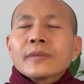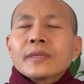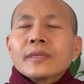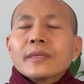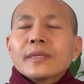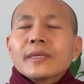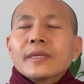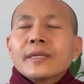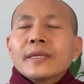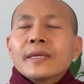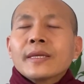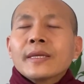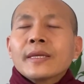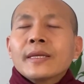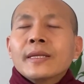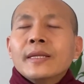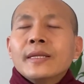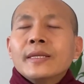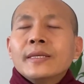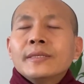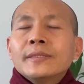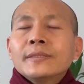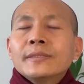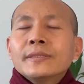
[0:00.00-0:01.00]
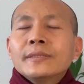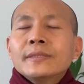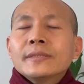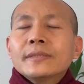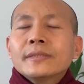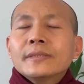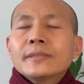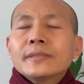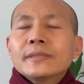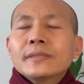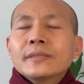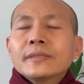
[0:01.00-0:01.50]
Inhaling,
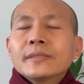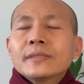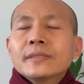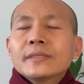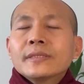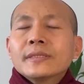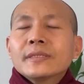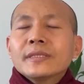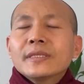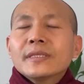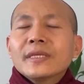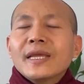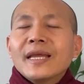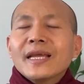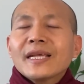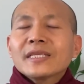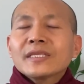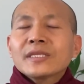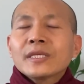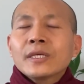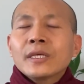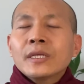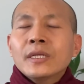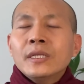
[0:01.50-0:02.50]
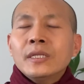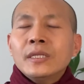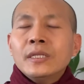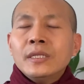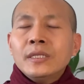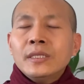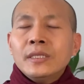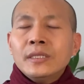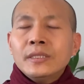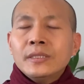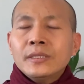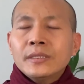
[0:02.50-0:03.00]
exhale,
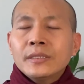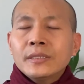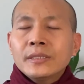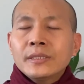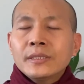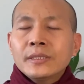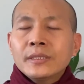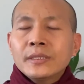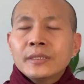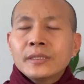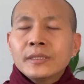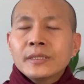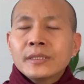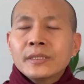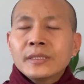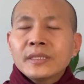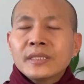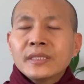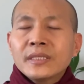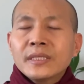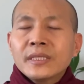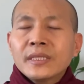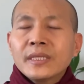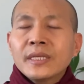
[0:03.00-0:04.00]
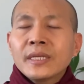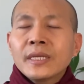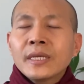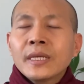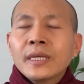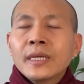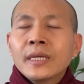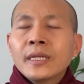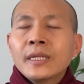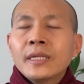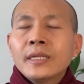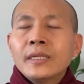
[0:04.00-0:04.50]

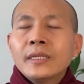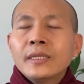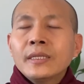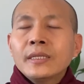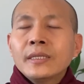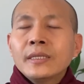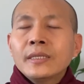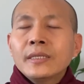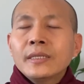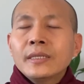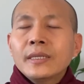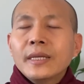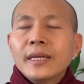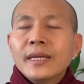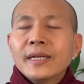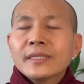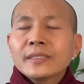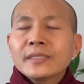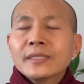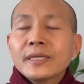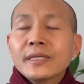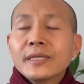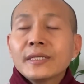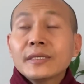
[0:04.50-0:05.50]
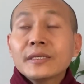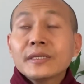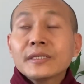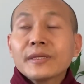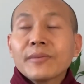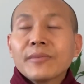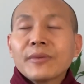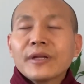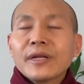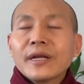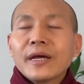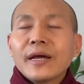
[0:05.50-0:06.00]
inhale, exhale. This is
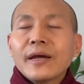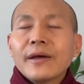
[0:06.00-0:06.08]
samatha.